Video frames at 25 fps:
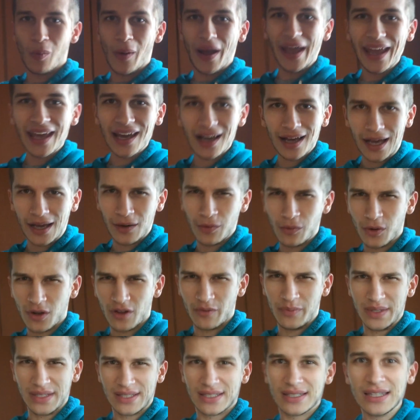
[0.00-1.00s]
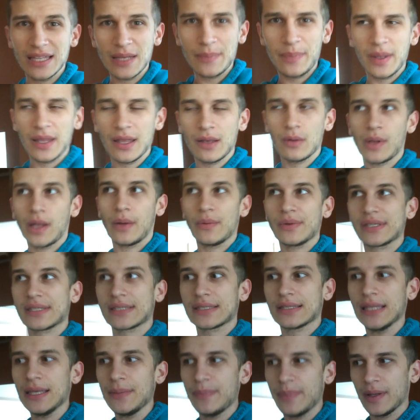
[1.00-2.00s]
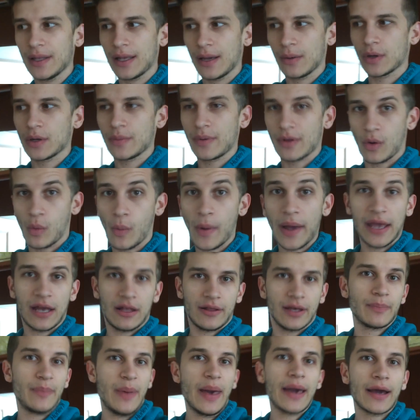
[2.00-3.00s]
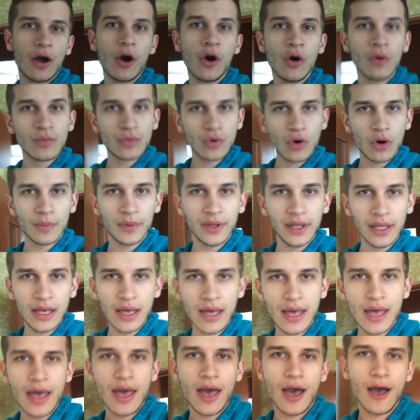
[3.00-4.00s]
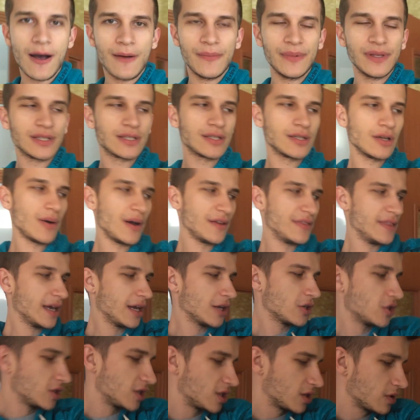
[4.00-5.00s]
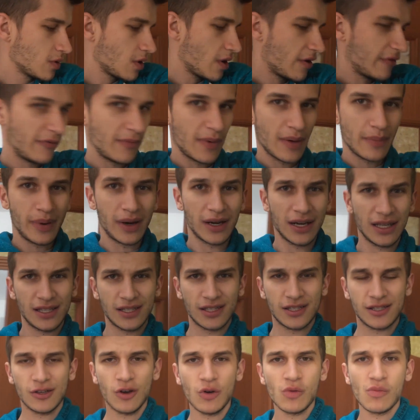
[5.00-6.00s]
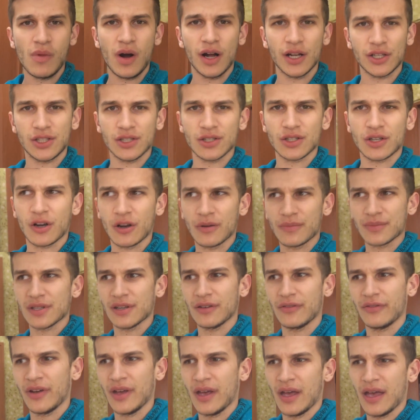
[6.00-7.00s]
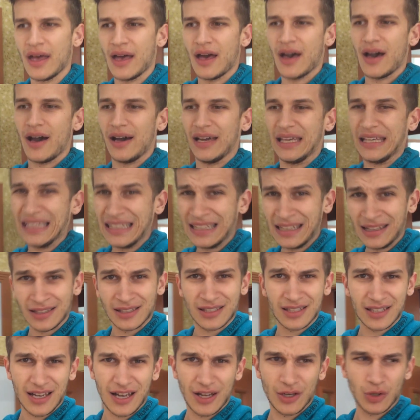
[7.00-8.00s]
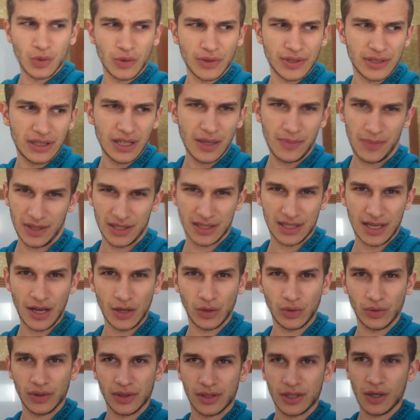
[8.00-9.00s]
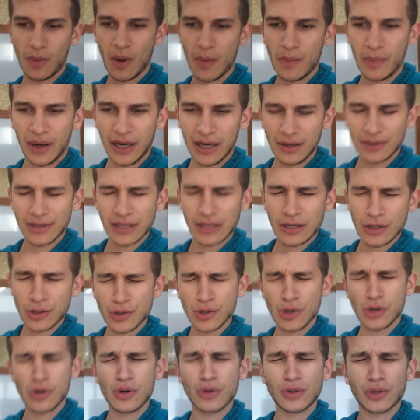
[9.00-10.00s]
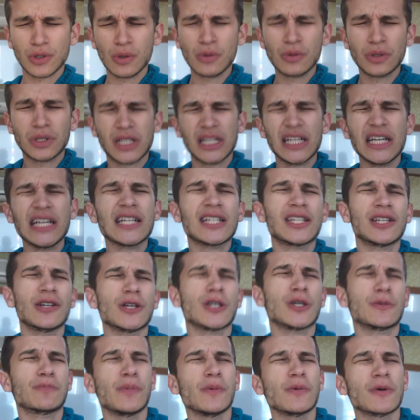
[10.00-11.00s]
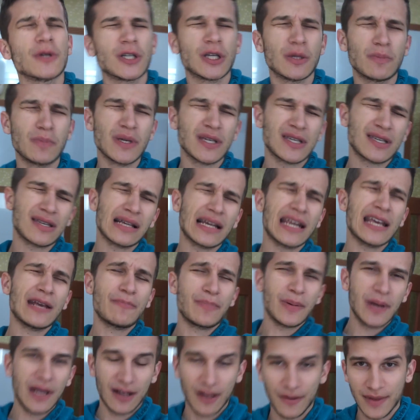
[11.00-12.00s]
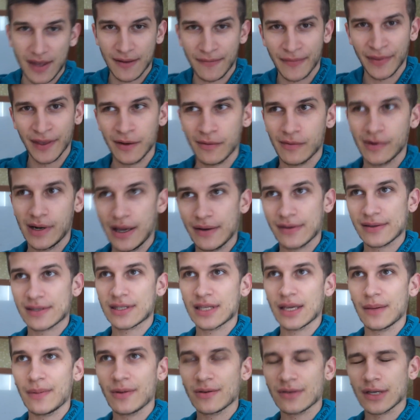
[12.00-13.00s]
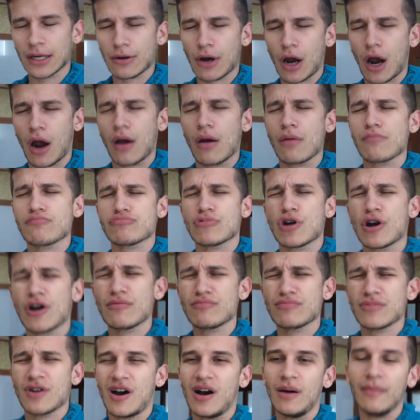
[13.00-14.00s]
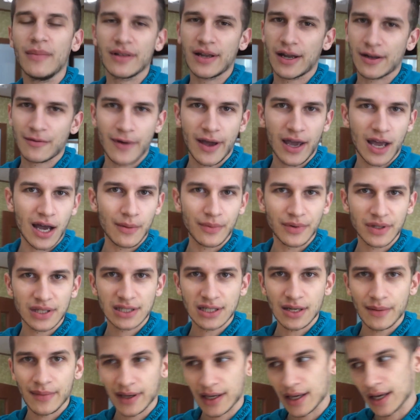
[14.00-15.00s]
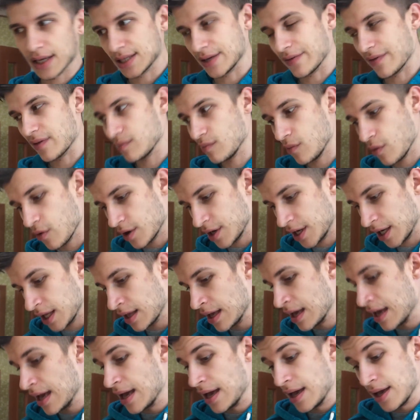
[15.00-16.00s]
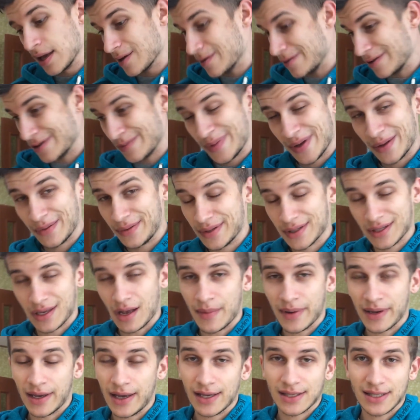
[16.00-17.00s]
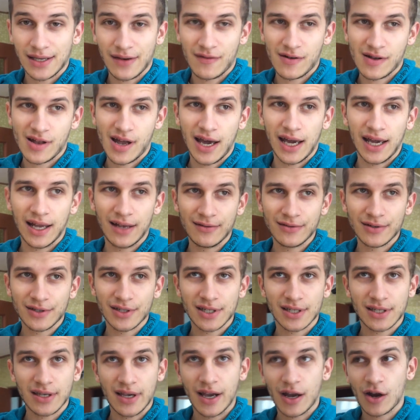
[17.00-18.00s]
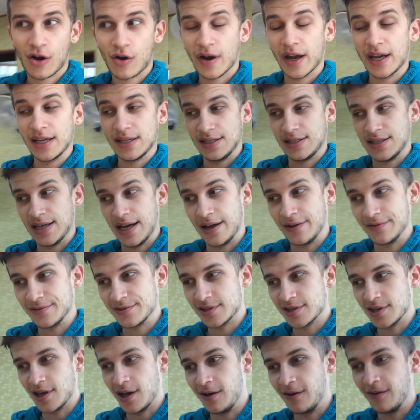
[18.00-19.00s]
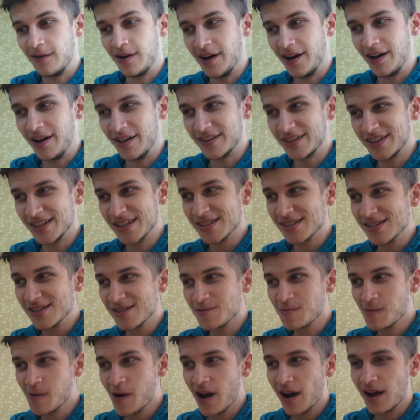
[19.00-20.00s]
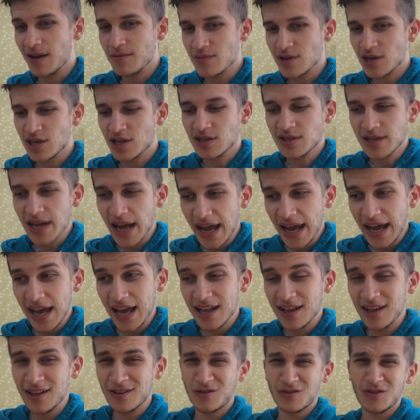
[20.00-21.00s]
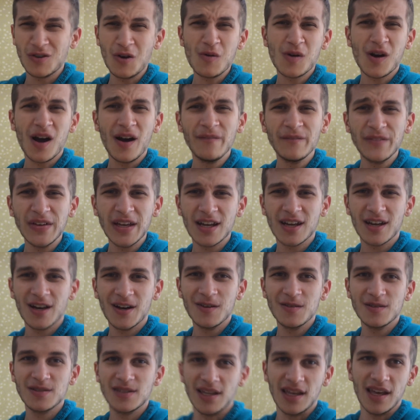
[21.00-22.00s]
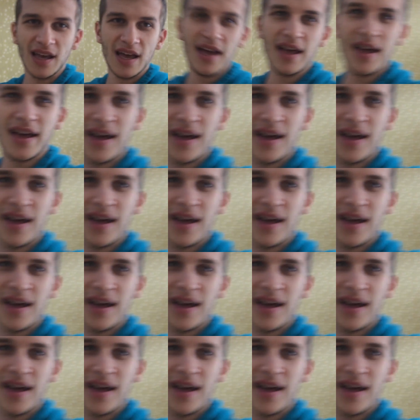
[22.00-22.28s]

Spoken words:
awake I would have been sleeping, and when I was sleeping I would have been awake, like back home normally. And so I think it just threw off my body so much in terms of eating schedule, sleeping schedule, and so my body's like, no, don't eat, you're supposed to be sleeping. And then when I was sleeping it was like, nom nom, and I'd wake up with stomach aches every morning, go to bed with stomach aches every night, and it was just like crazy town. So this is where I'm staying. It's so comfy and cozy.